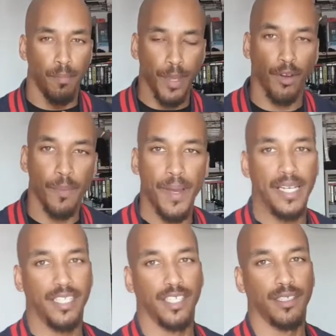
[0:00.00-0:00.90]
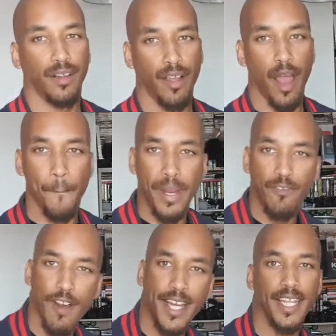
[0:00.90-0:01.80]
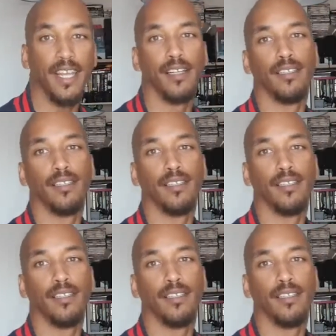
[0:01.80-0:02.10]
Be on the bench and be ready.